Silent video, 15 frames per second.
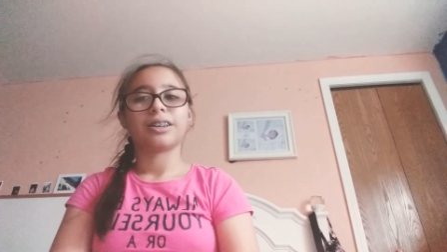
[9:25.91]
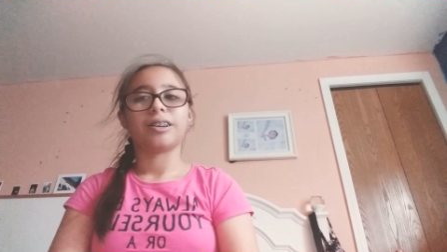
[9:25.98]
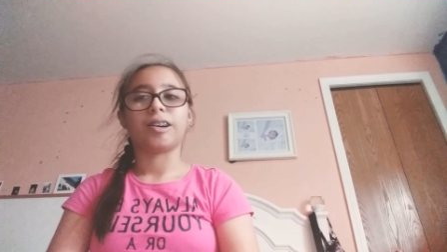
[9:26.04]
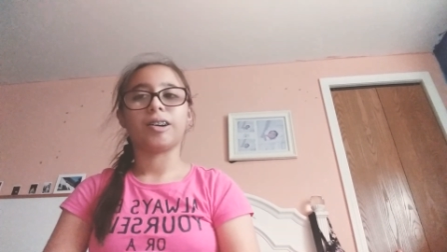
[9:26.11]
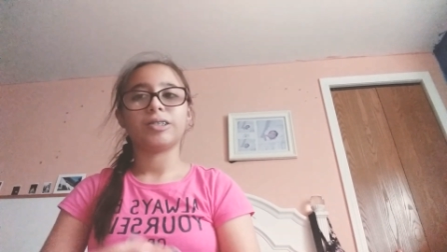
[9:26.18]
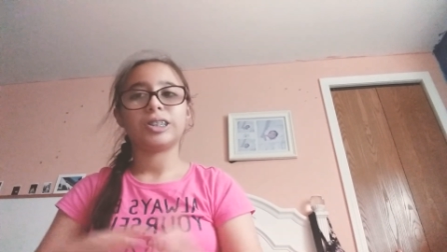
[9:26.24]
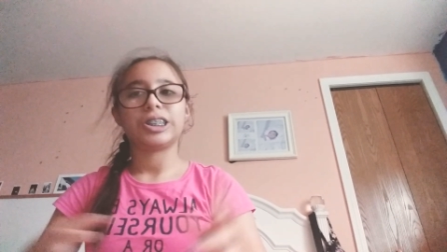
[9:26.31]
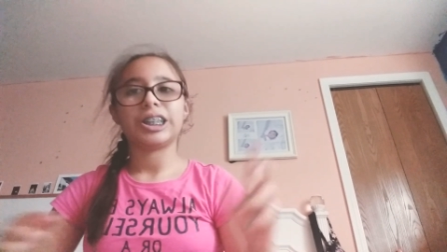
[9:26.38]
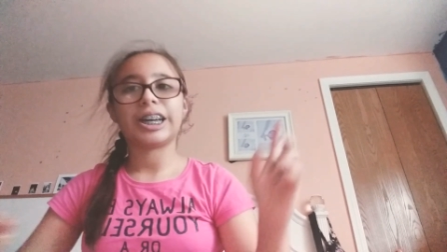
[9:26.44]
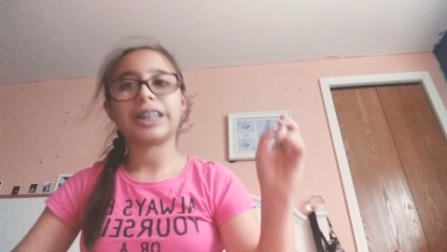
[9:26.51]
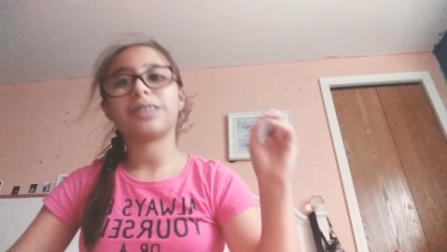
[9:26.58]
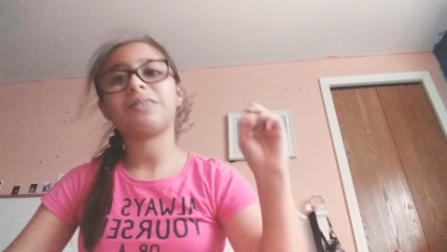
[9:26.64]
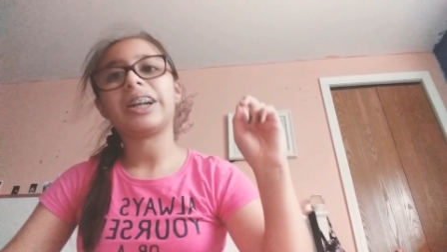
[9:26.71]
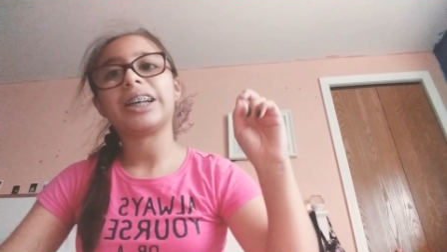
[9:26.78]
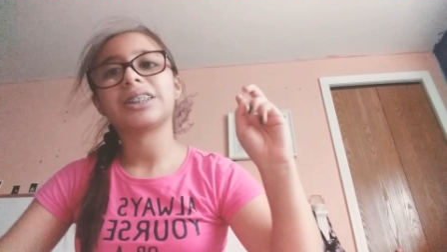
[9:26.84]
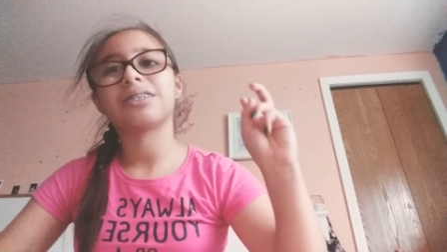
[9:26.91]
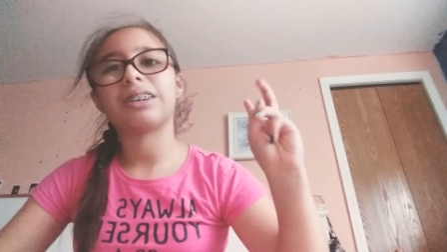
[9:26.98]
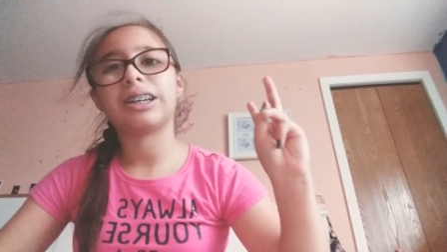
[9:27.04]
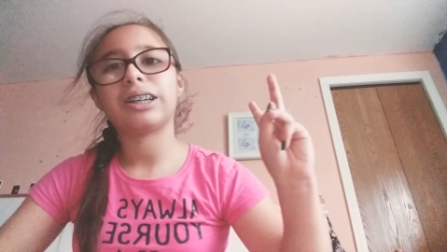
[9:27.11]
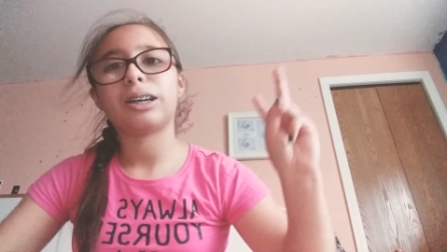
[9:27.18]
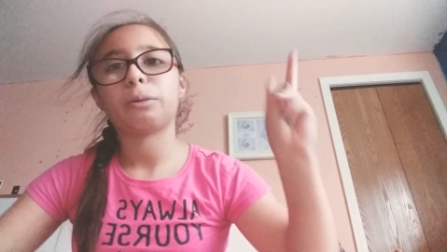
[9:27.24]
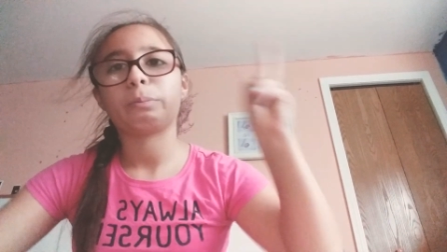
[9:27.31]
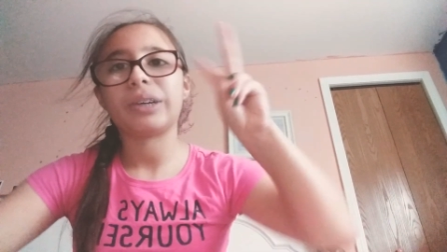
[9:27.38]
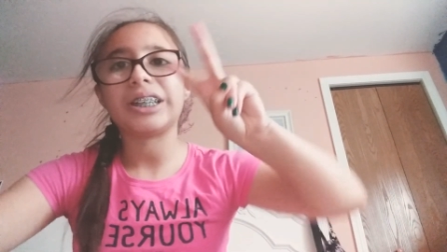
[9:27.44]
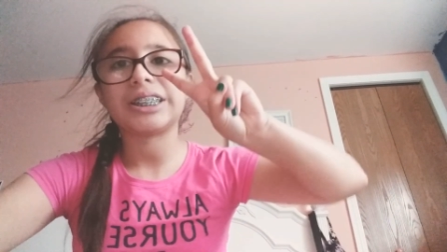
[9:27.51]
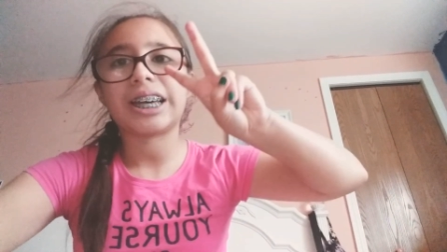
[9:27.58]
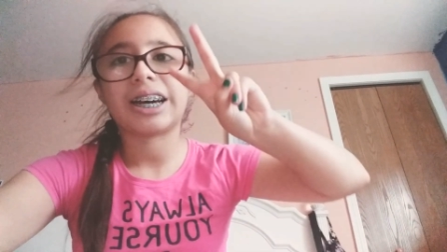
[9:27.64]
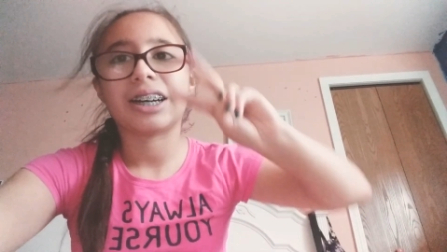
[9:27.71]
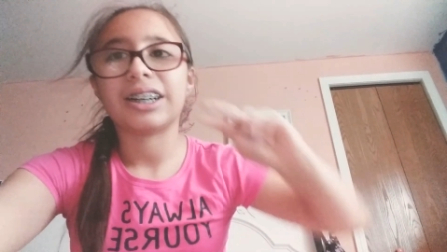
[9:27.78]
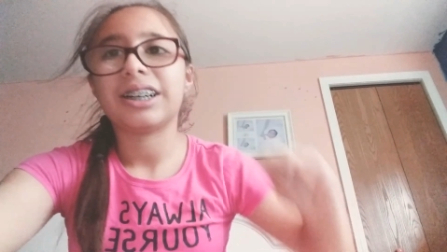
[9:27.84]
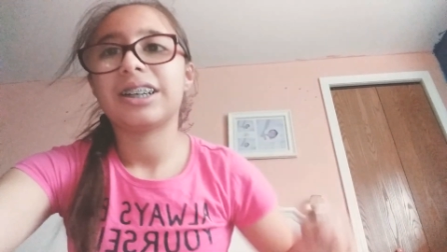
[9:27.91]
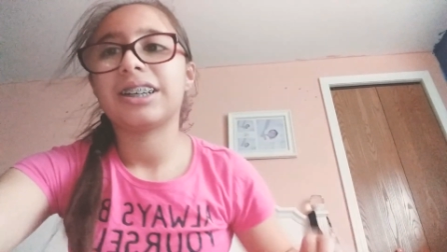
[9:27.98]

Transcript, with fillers: hope to see you guys in my next one. Peace out.